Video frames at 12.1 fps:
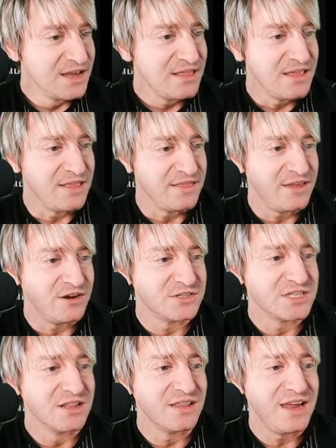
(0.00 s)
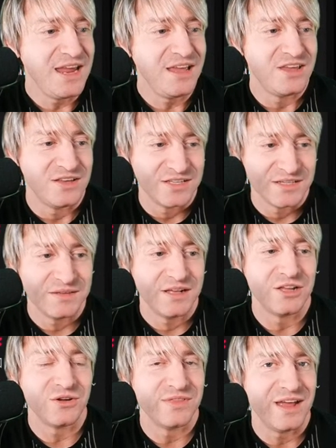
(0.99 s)
And there's a link.
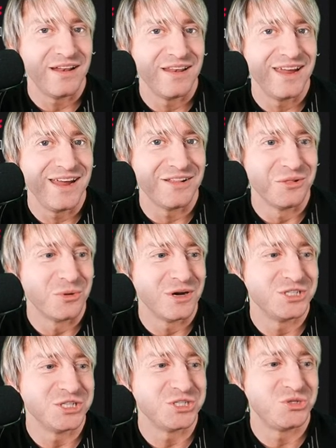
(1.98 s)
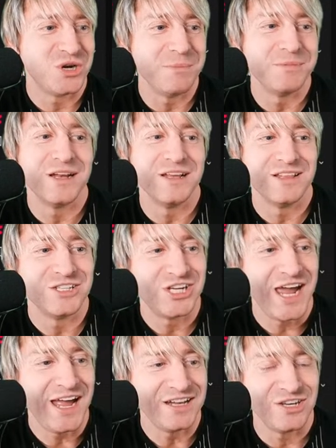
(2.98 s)
Click on that link. Laura just dropped it in the
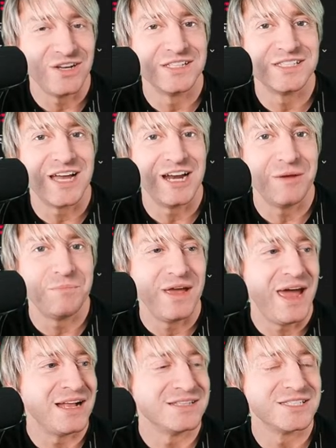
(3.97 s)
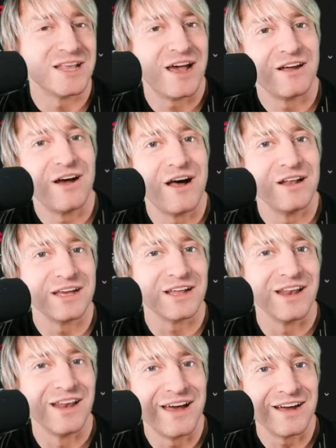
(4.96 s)
chat. You can sign up at
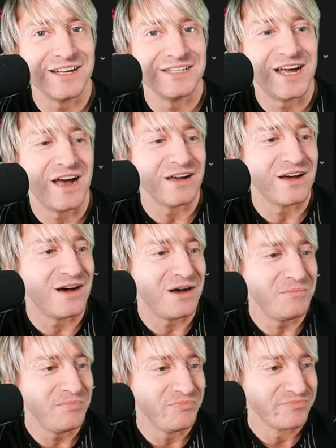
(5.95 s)
slotaholic.luck.com.